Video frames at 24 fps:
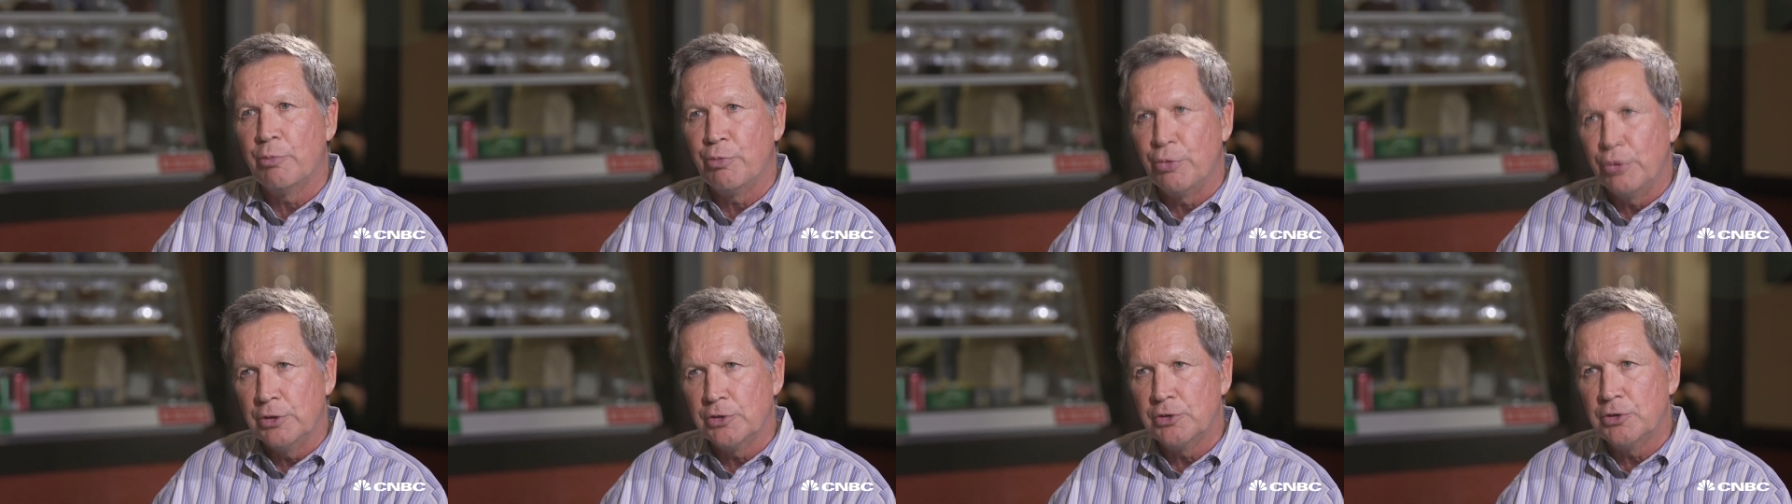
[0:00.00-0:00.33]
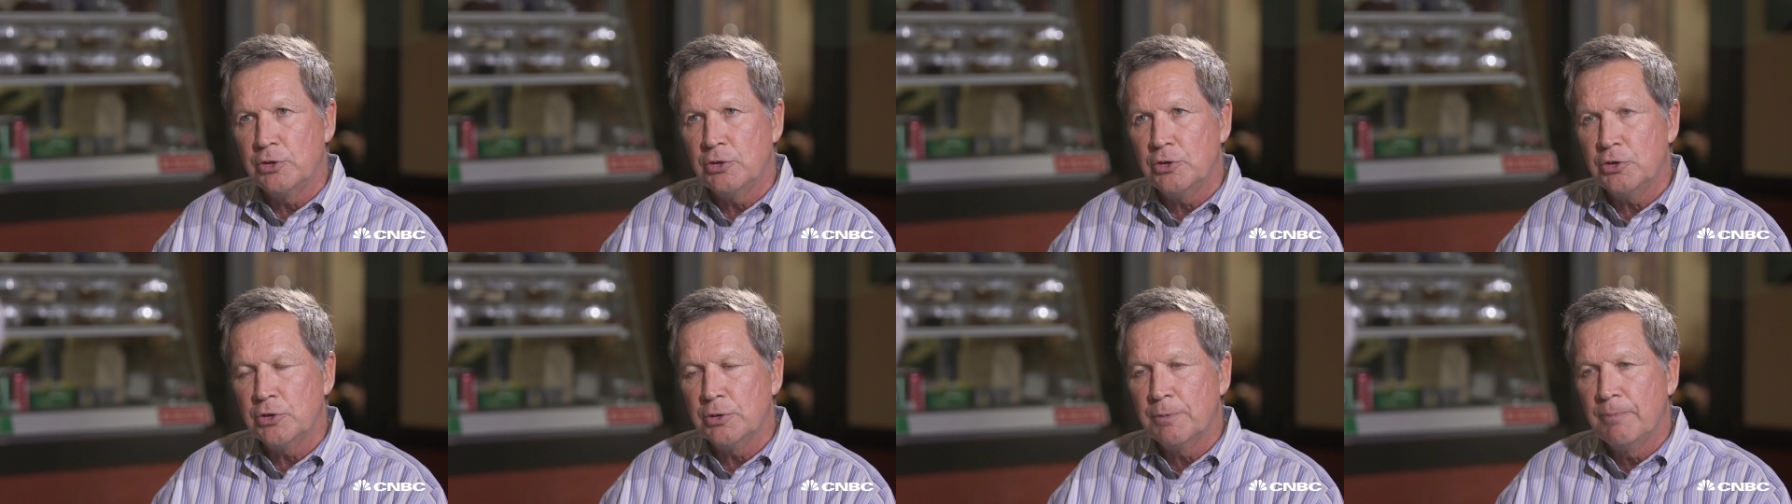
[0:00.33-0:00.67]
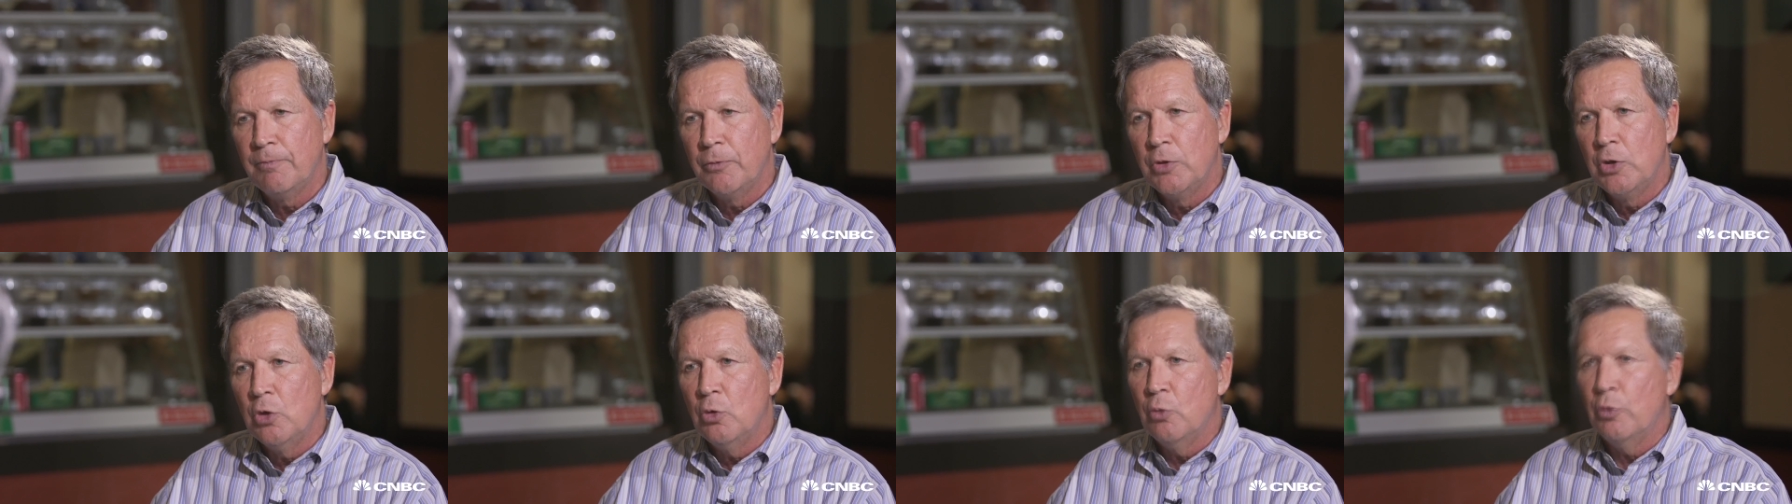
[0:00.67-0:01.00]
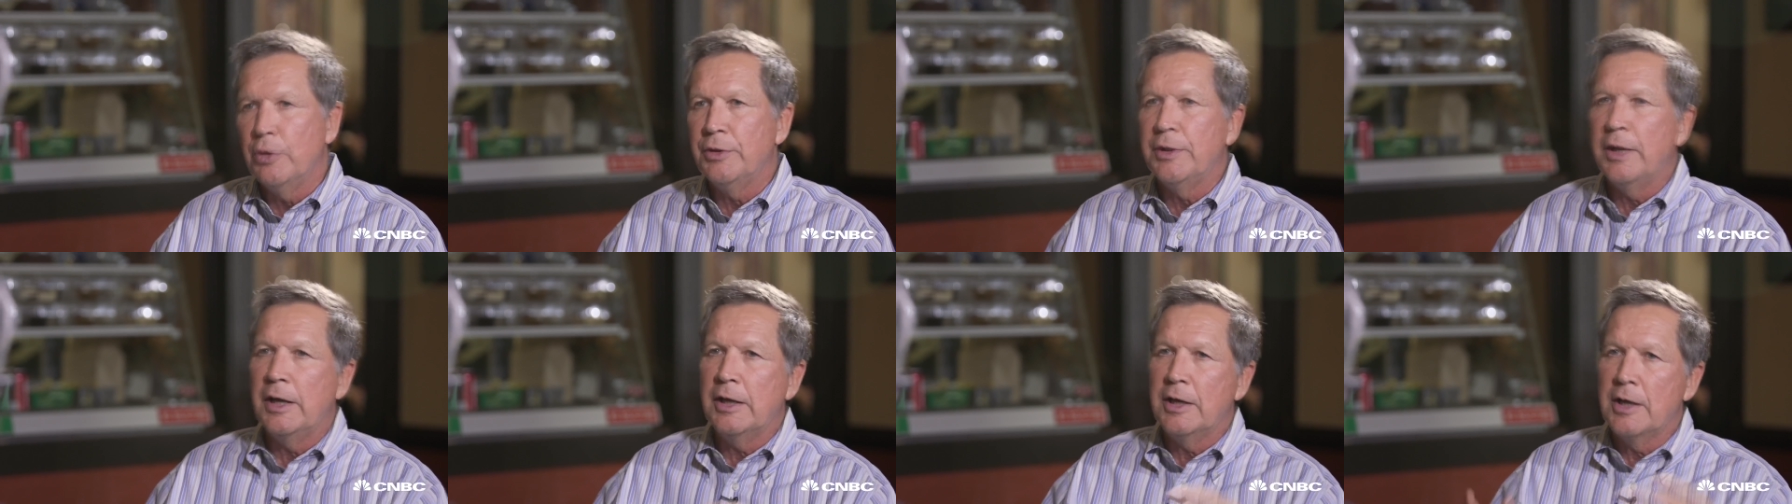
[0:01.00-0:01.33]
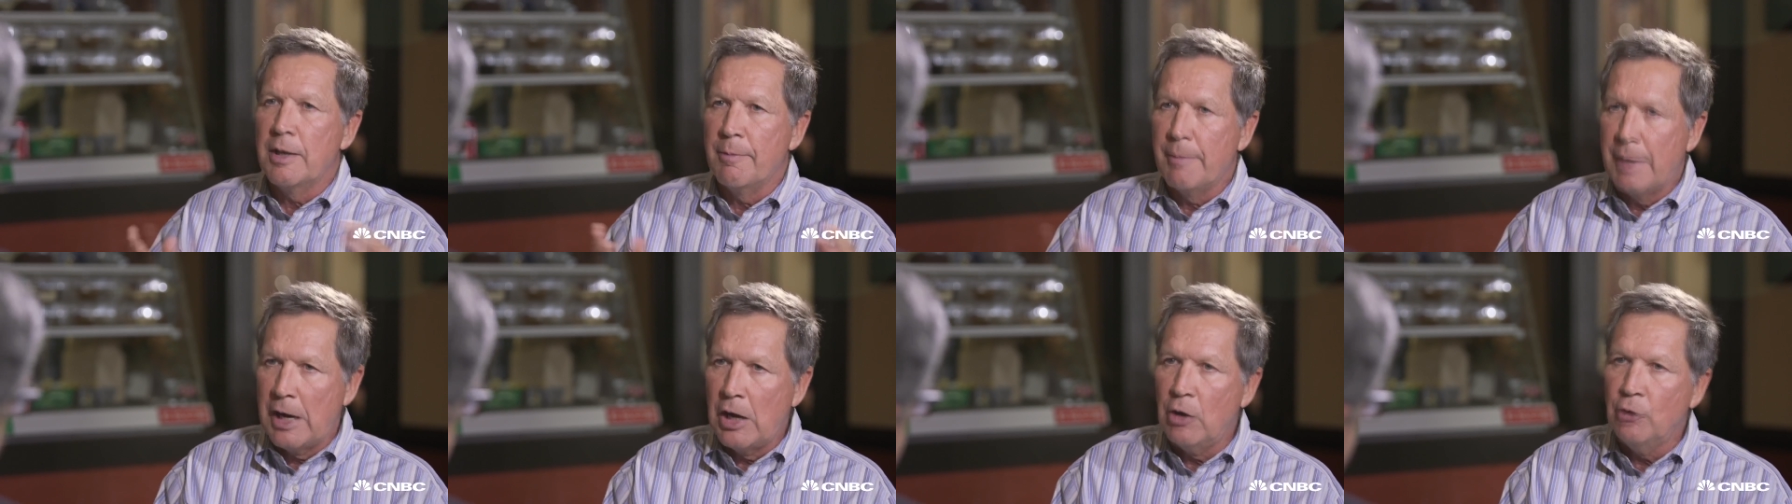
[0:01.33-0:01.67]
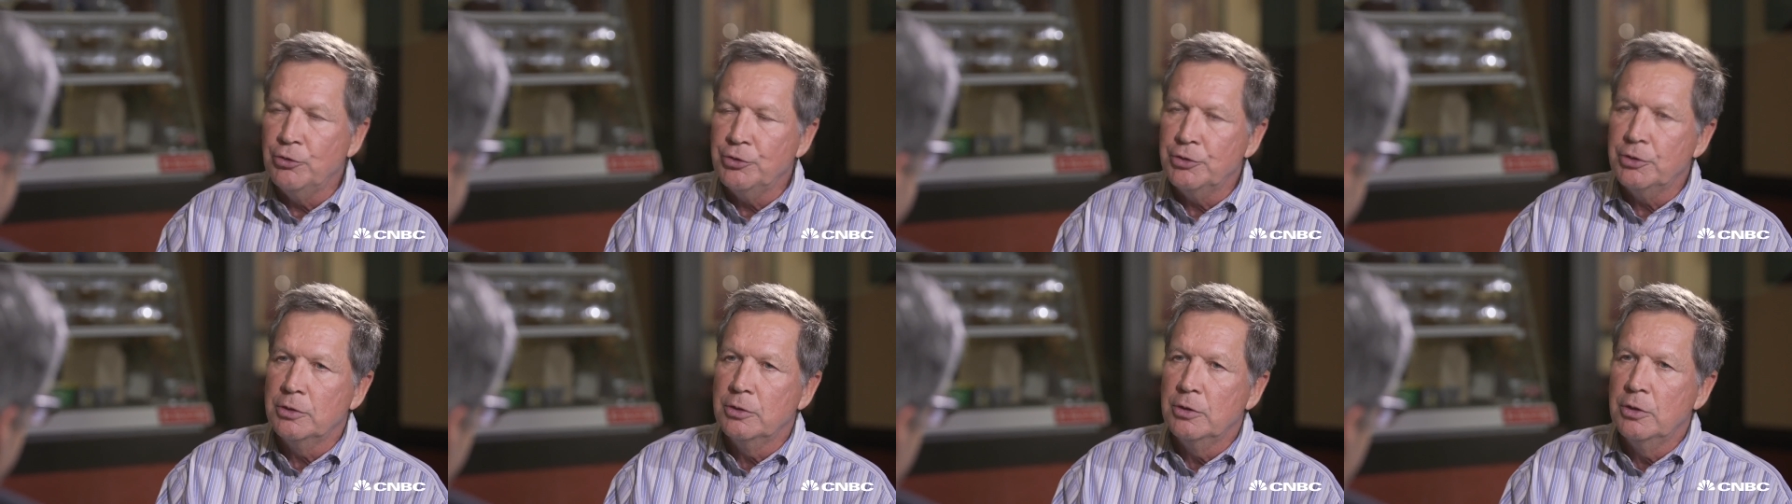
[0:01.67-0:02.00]
prisons, when they come
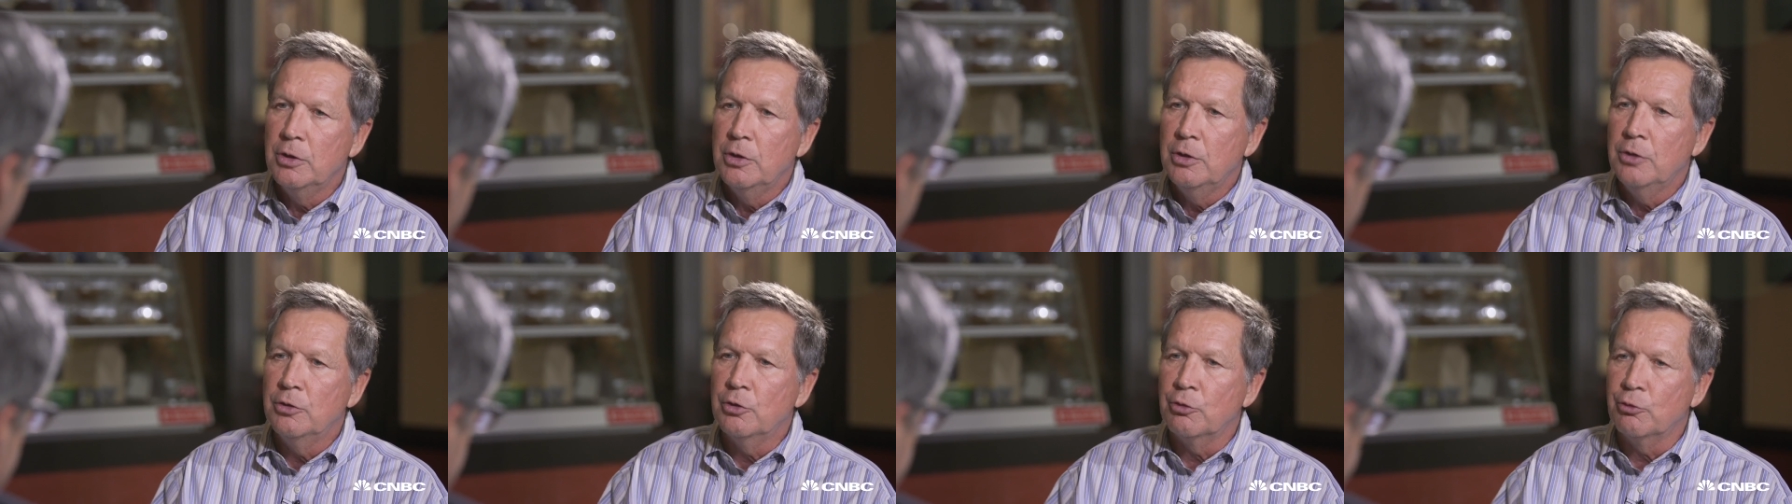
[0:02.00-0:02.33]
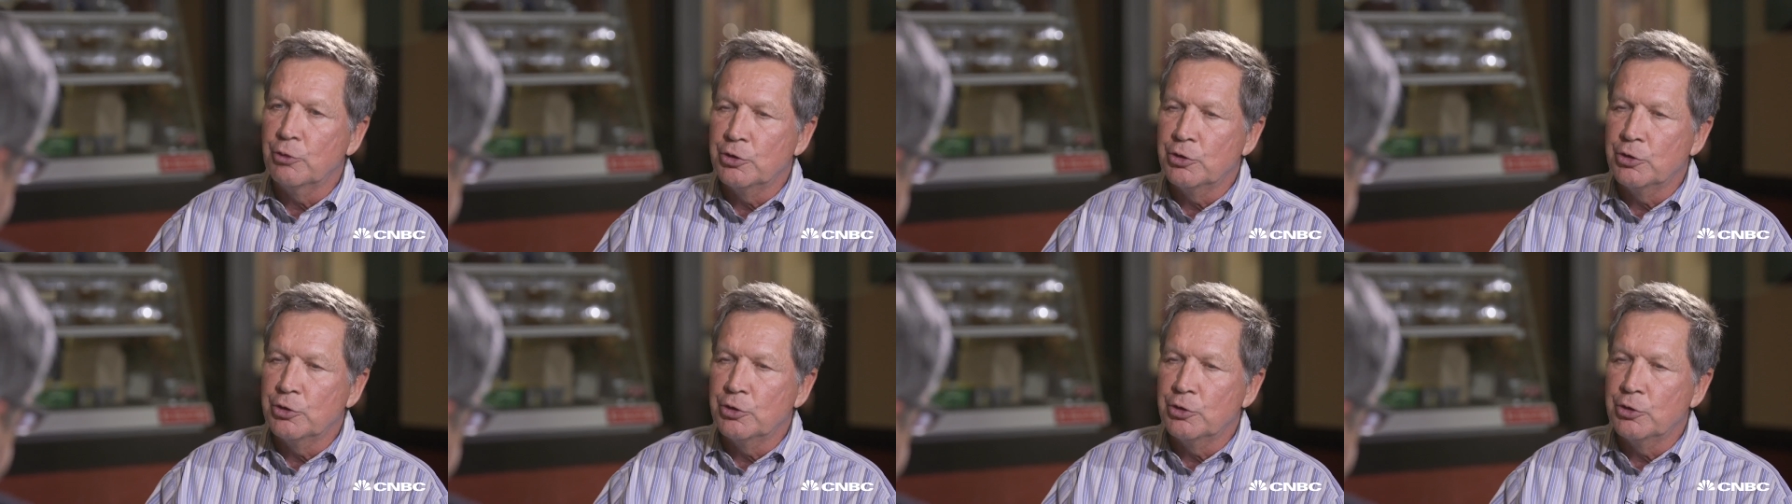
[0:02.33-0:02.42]
out, the